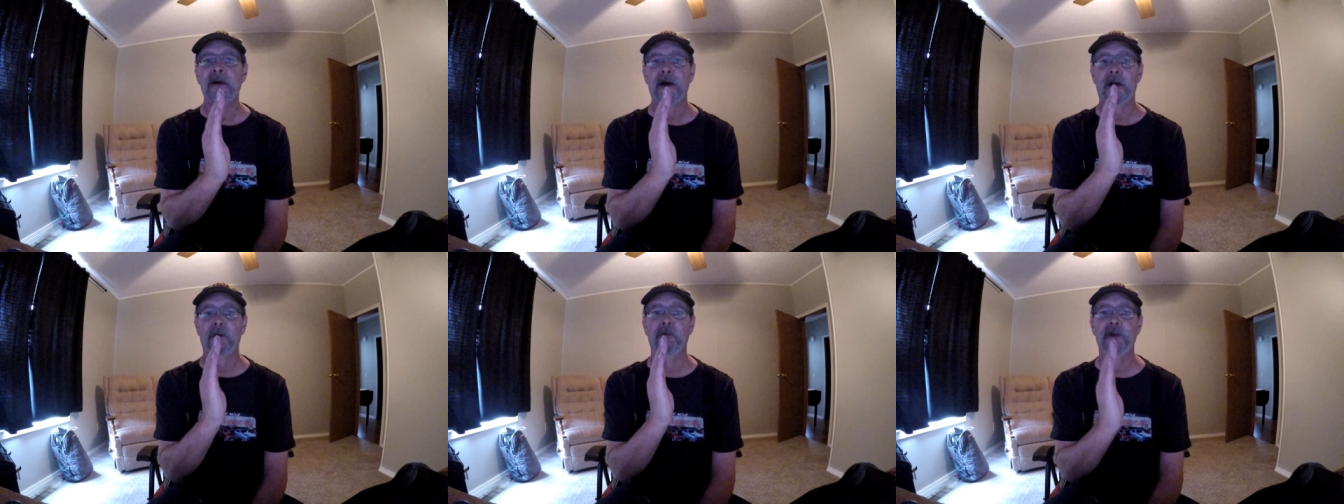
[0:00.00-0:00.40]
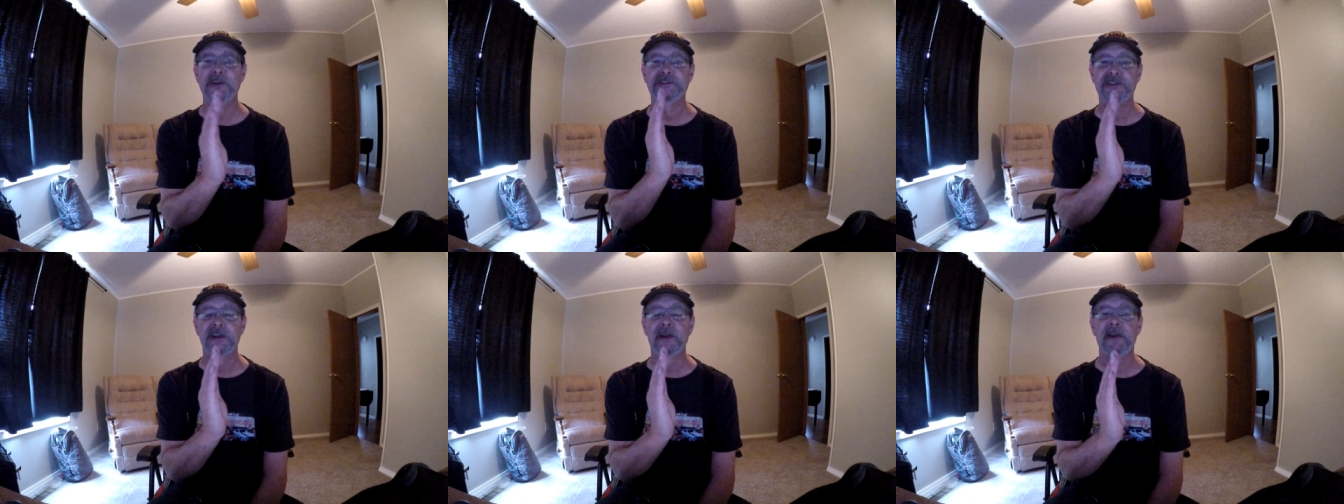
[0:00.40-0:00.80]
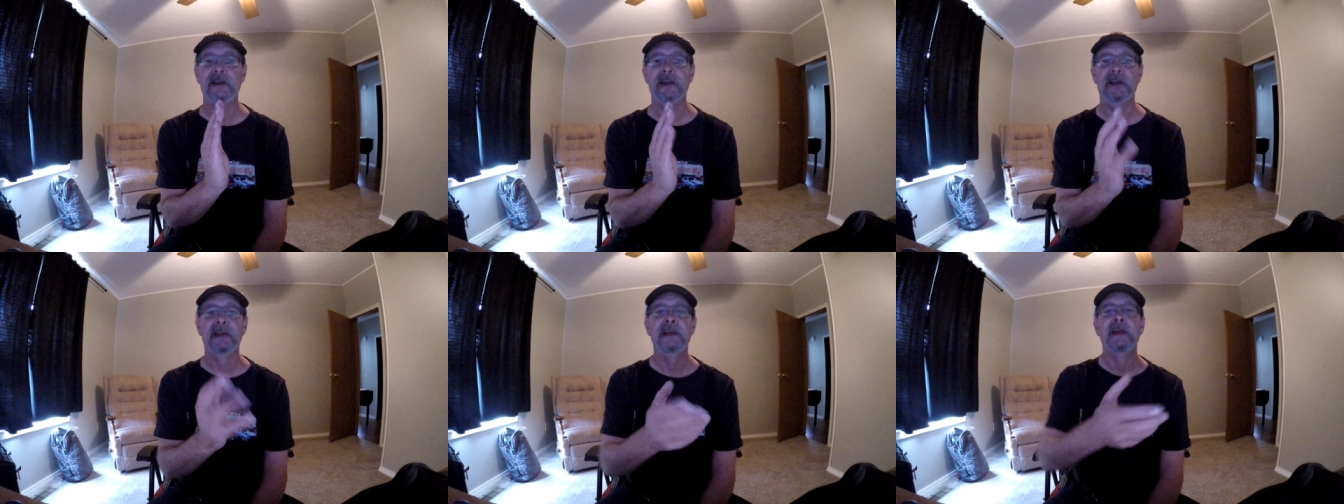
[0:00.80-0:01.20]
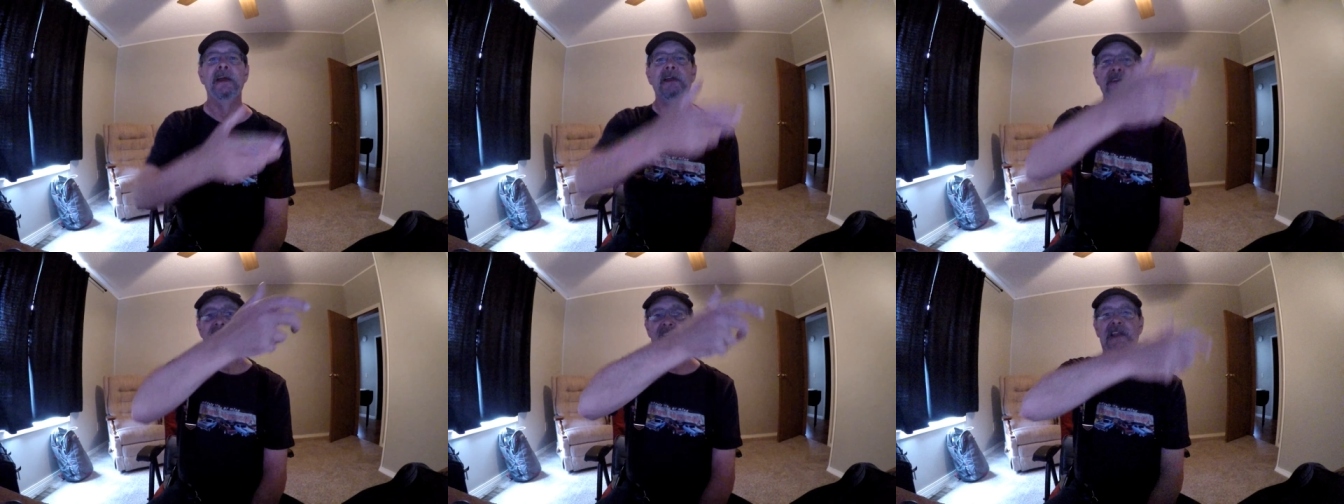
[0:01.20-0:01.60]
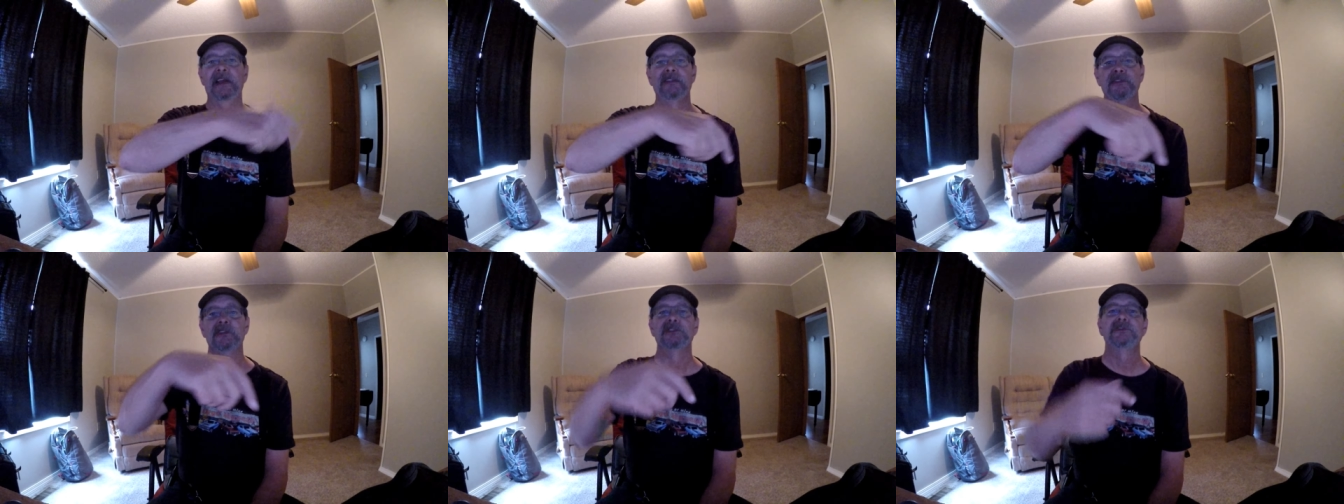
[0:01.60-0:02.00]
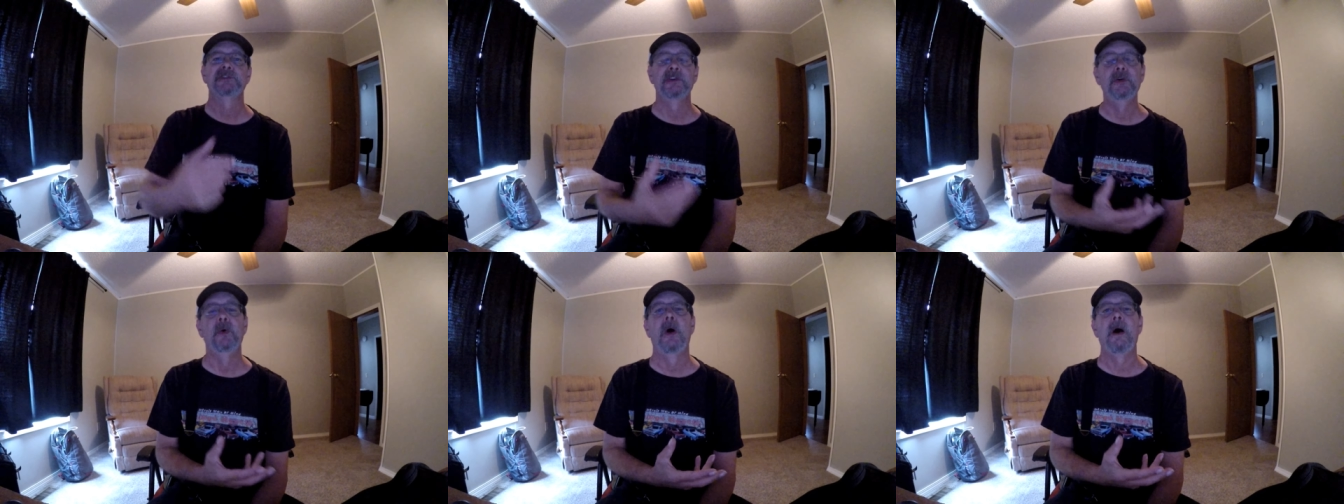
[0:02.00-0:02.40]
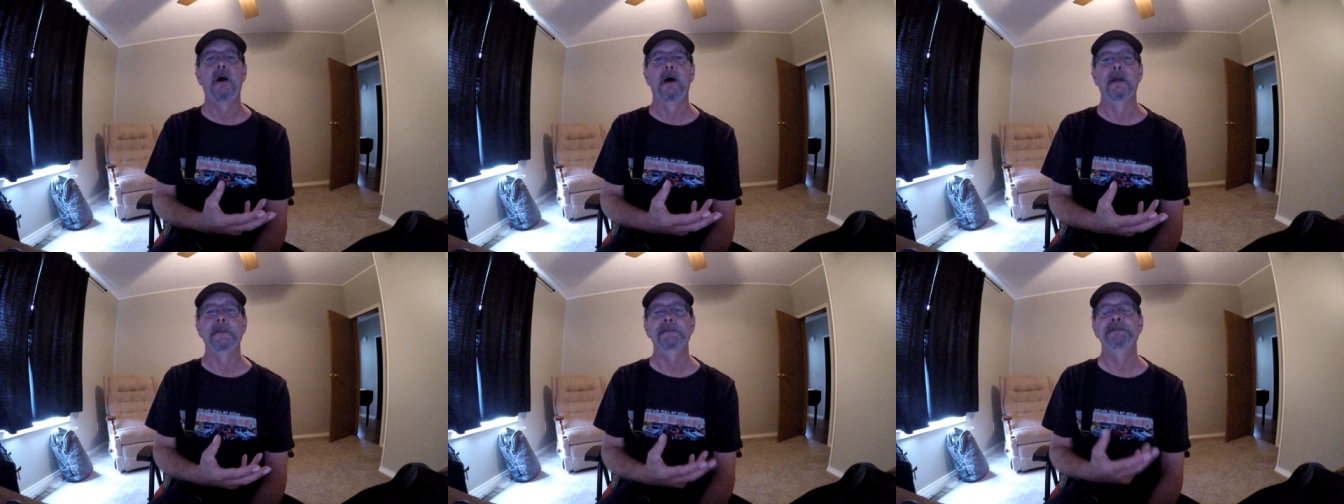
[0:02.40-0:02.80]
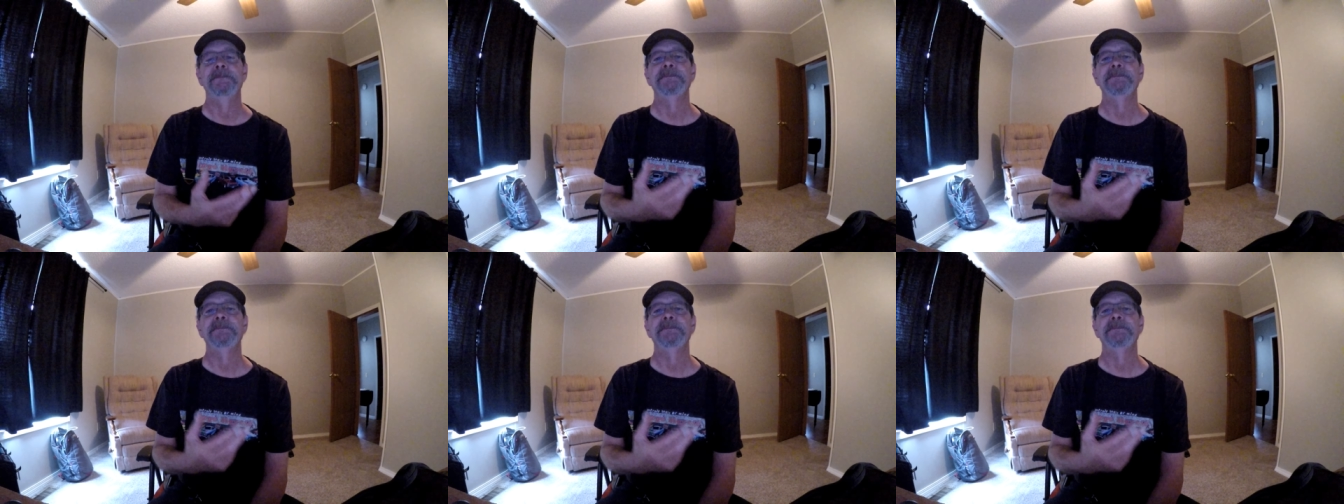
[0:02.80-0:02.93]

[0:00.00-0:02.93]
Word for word: a rigidity to get the shoe on.